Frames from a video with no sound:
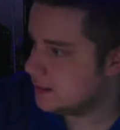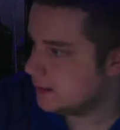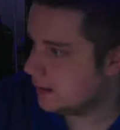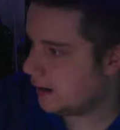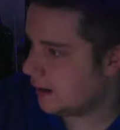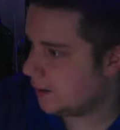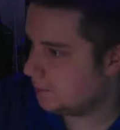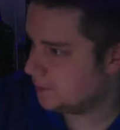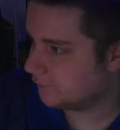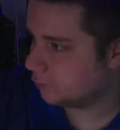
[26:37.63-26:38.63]

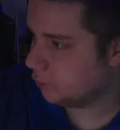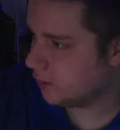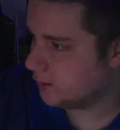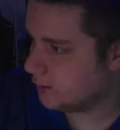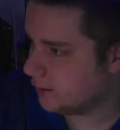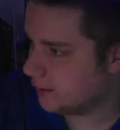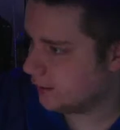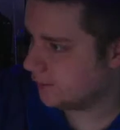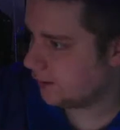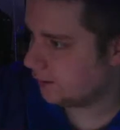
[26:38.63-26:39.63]
for one,
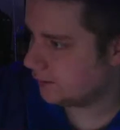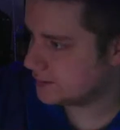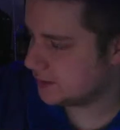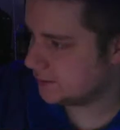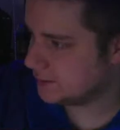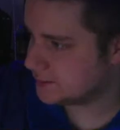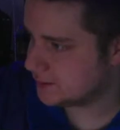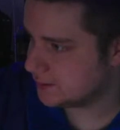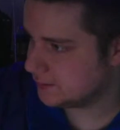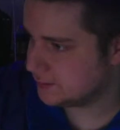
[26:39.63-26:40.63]
and like I said,
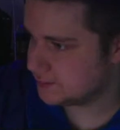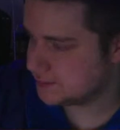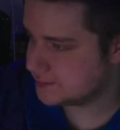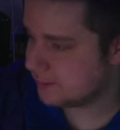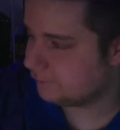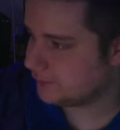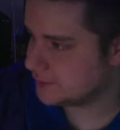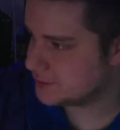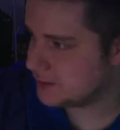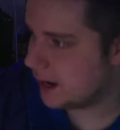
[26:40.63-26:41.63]
it's definitely
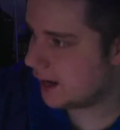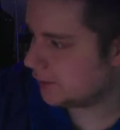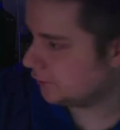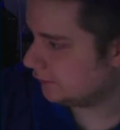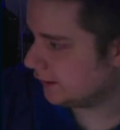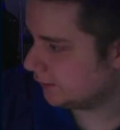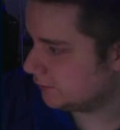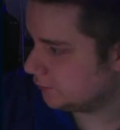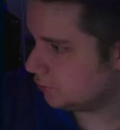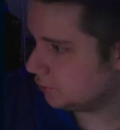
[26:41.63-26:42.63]
just not a good thing to
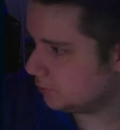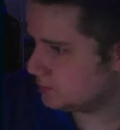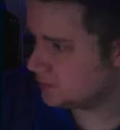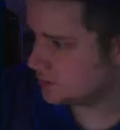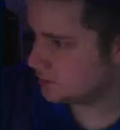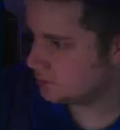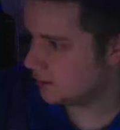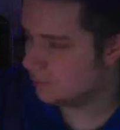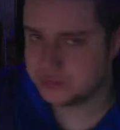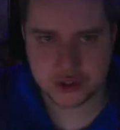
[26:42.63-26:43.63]
do. It's just, you
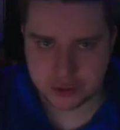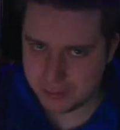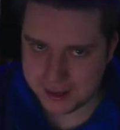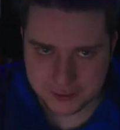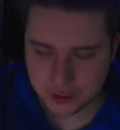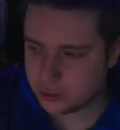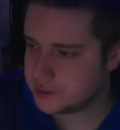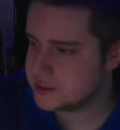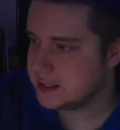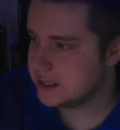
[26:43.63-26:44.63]
know, just remain
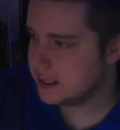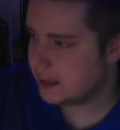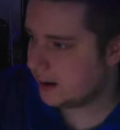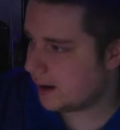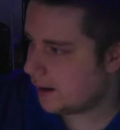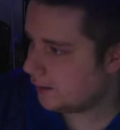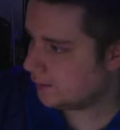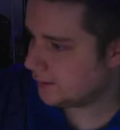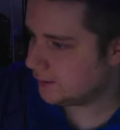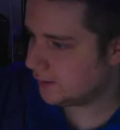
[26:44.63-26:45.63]
indoors
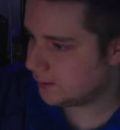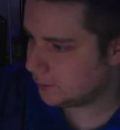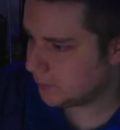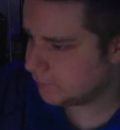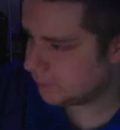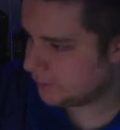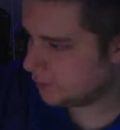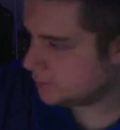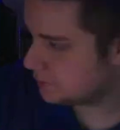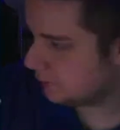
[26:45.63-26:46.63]
and away from
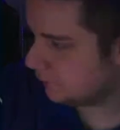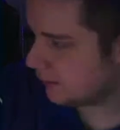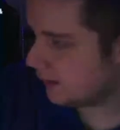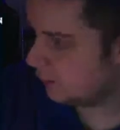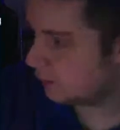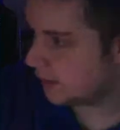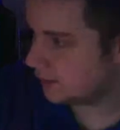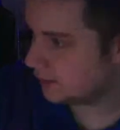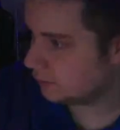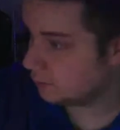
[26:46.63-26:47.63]
windows whenever you hear
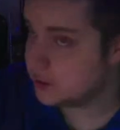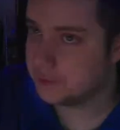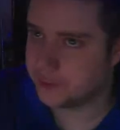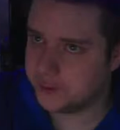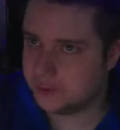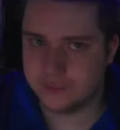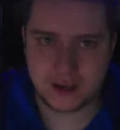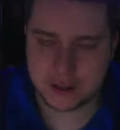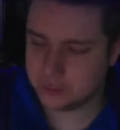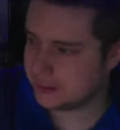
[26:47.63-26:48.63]
lightning or hear thunder, not
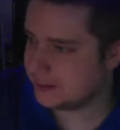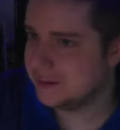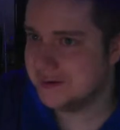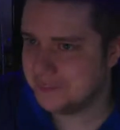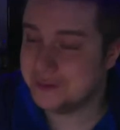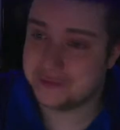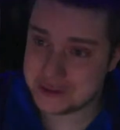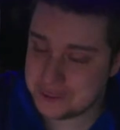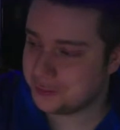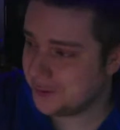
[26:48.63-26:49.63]
hear lightning, whenever you
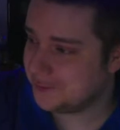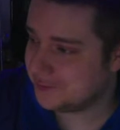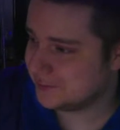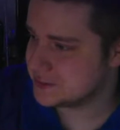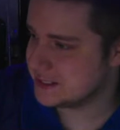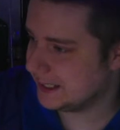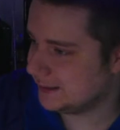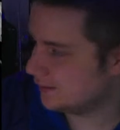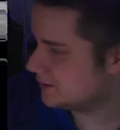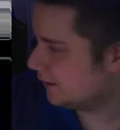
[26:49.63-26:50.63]
hear thunder or see
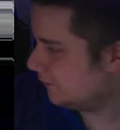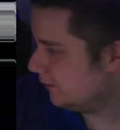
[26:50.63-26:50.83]
lightning. So,